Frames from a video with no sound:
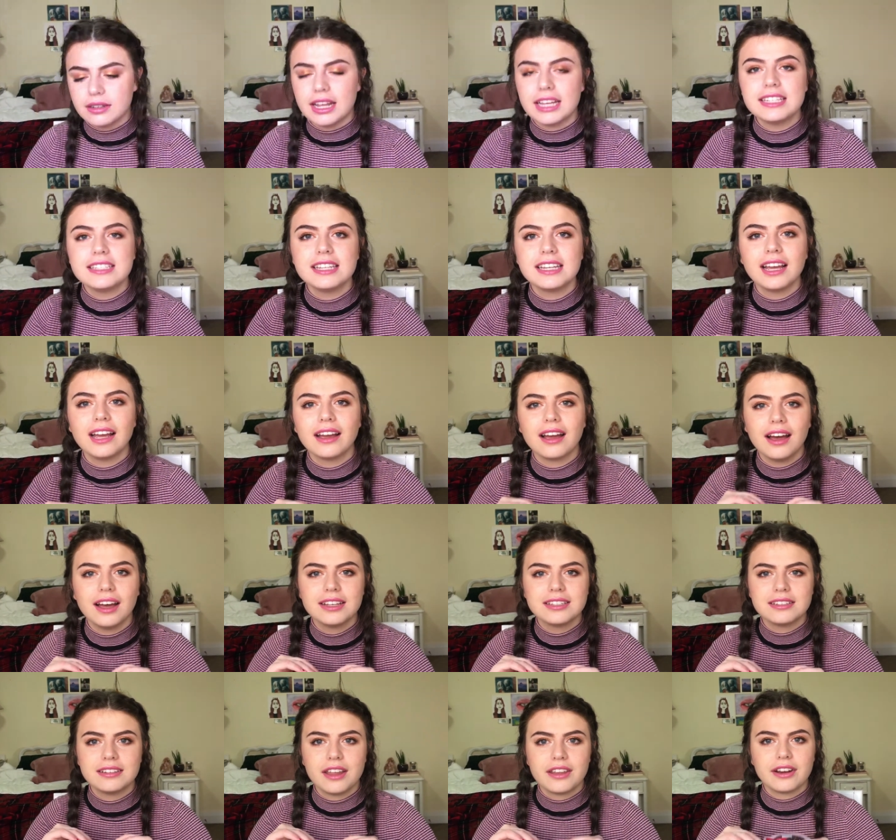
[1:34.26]
Next thing I got
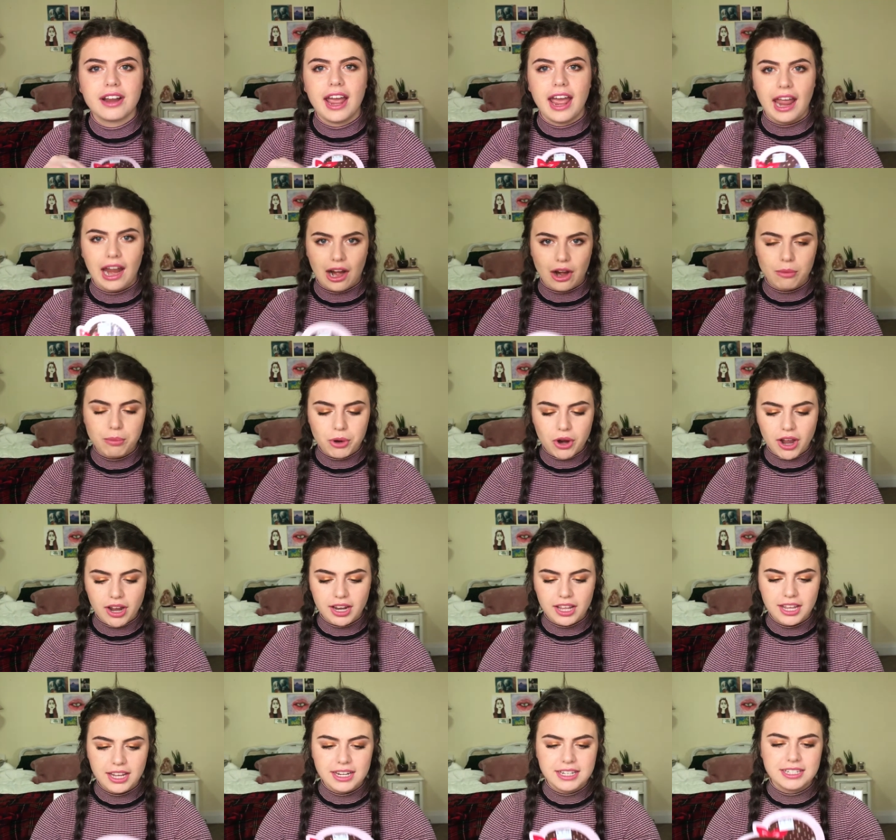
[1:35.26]
is another hair
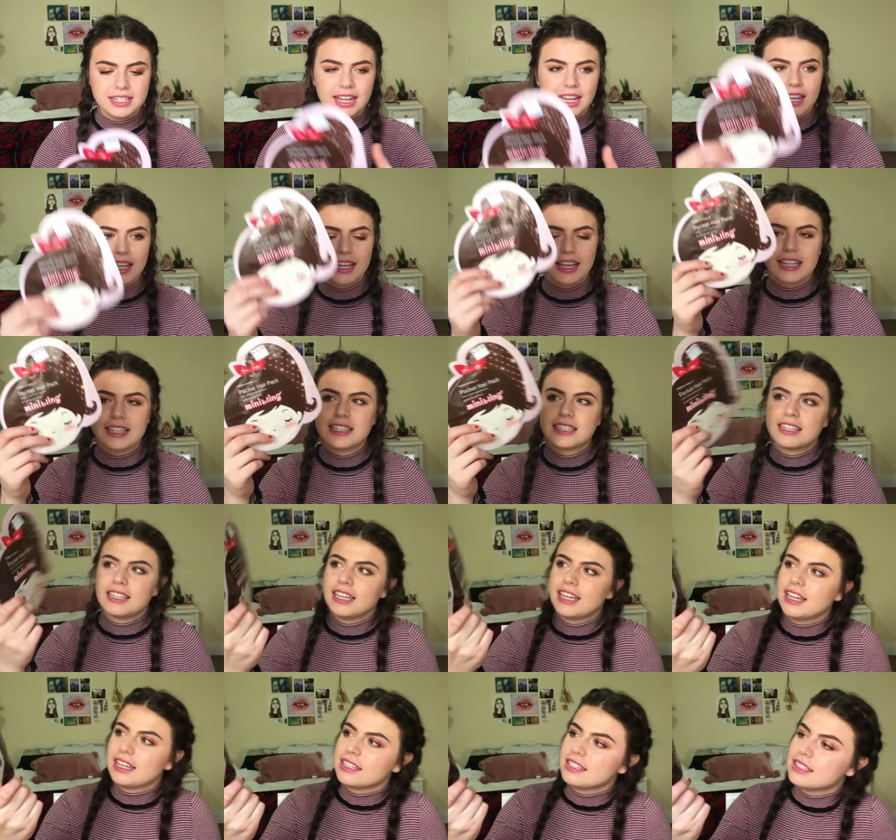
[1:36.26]
product. It's
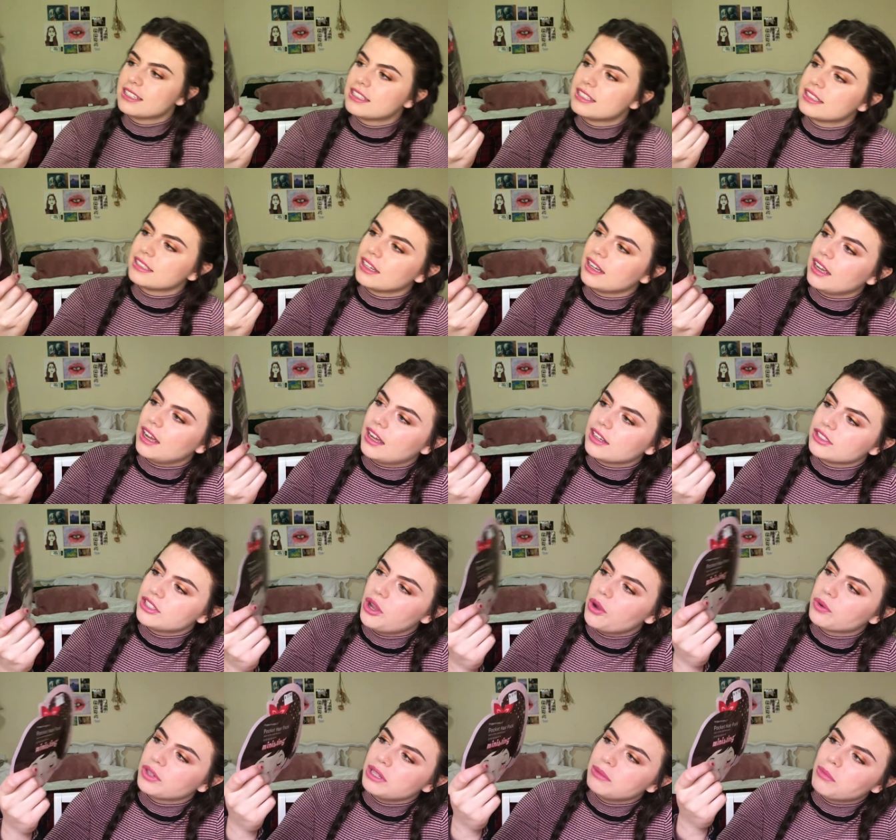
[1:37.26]
this
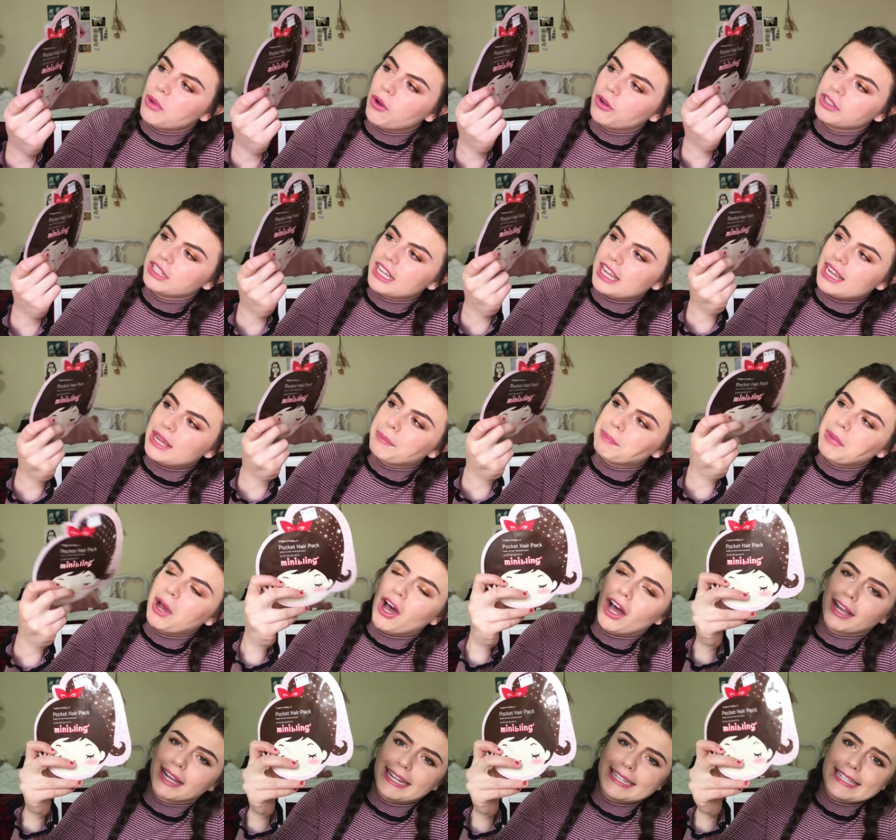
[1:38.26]
Tony Moly
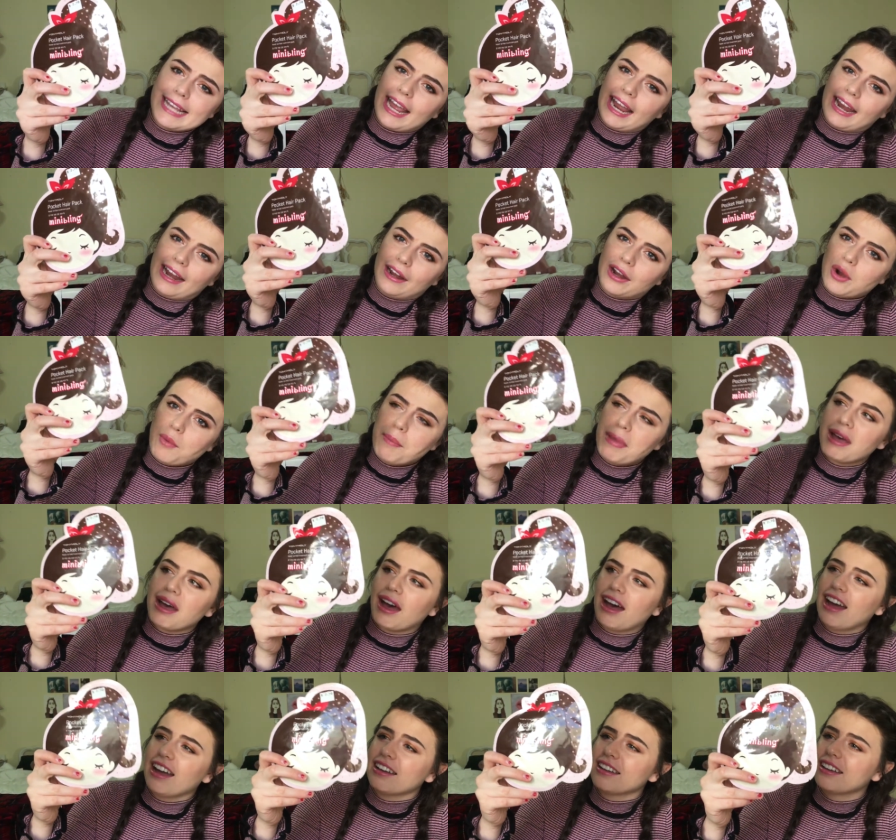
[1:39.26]
Pocket Hair
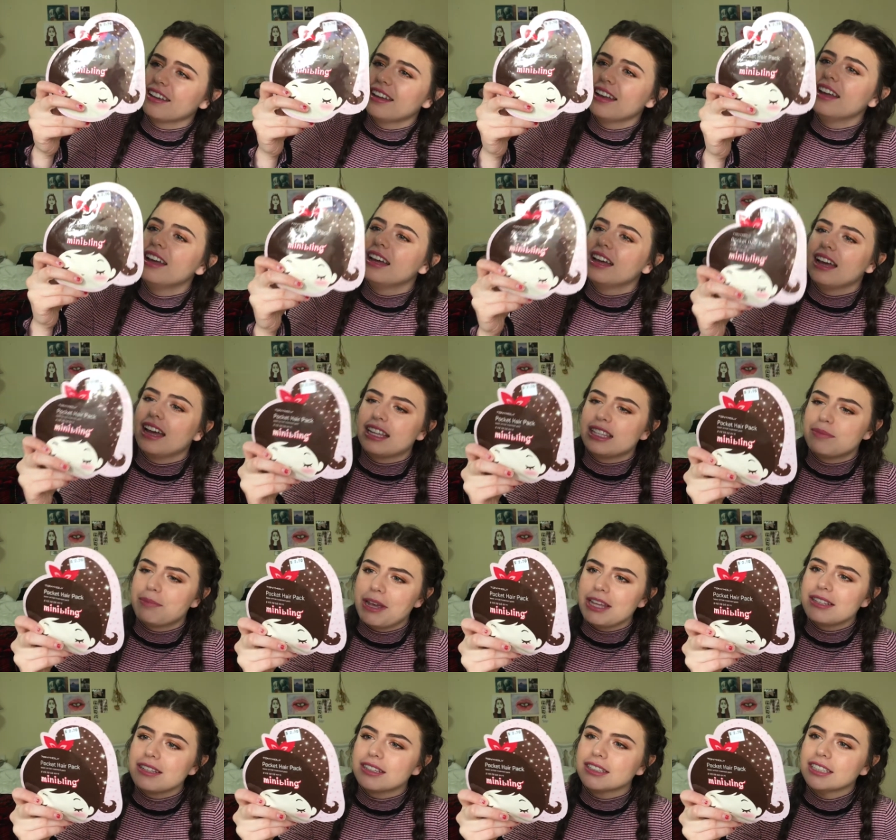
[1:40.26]
Pack. It's
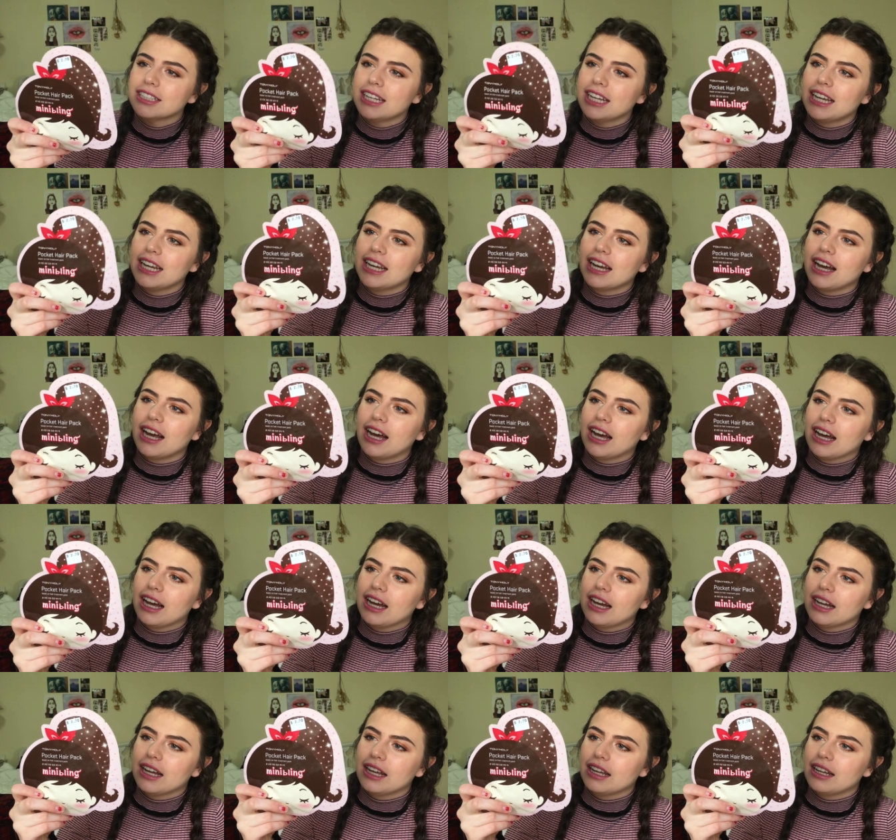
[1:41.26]
basically
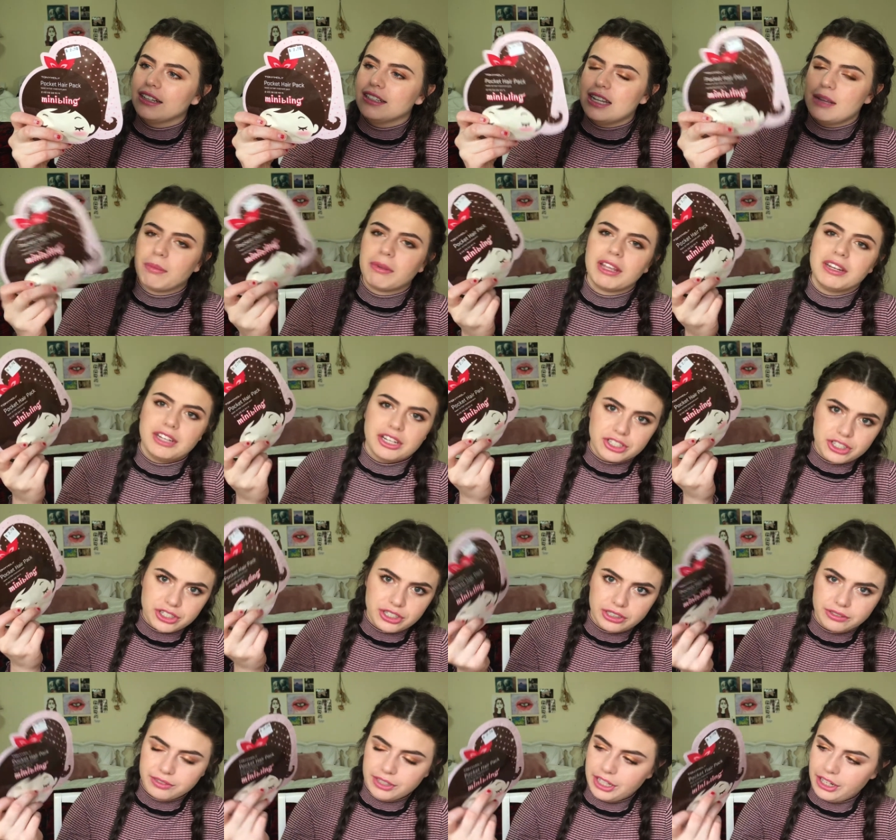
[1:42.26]
a deep
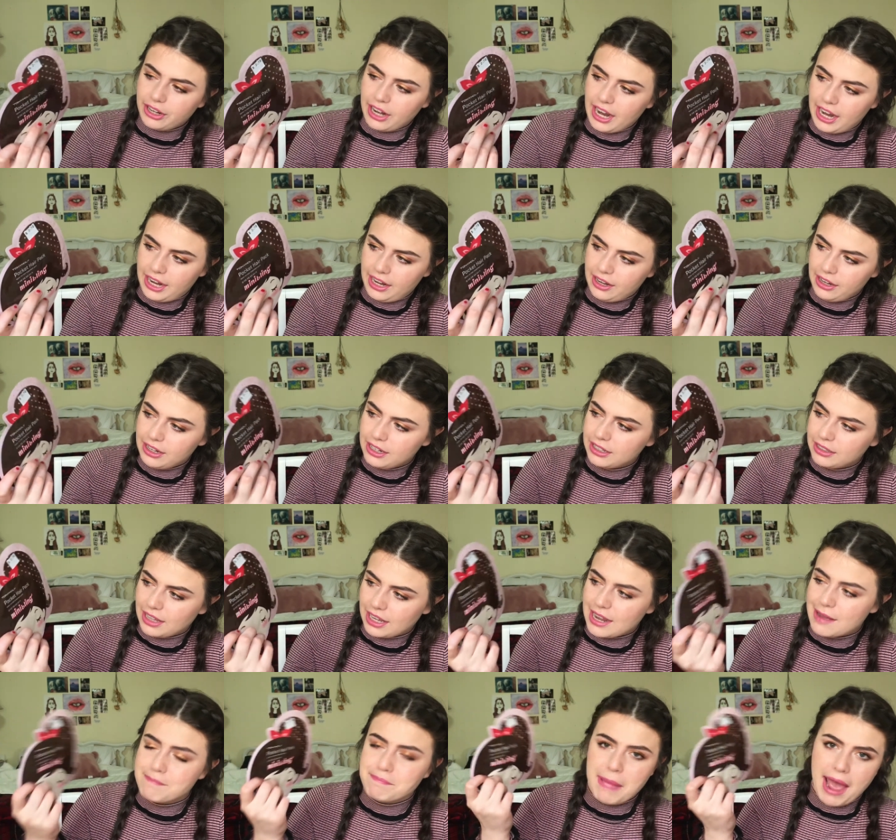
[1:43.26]
conditioner for your hair,
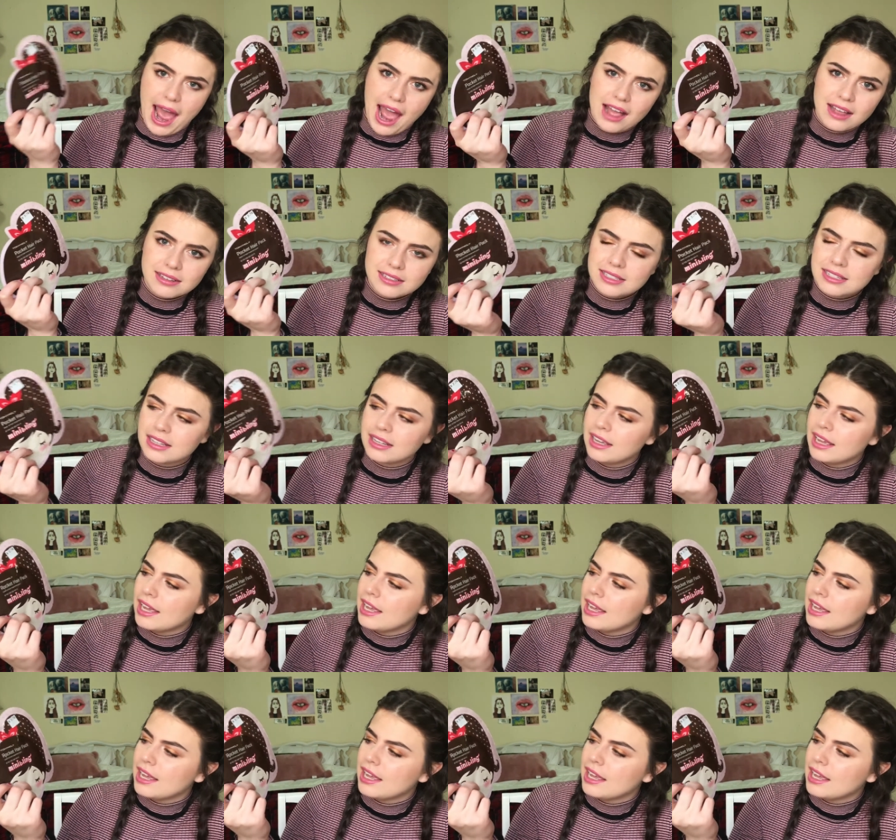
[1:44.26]
like a mask.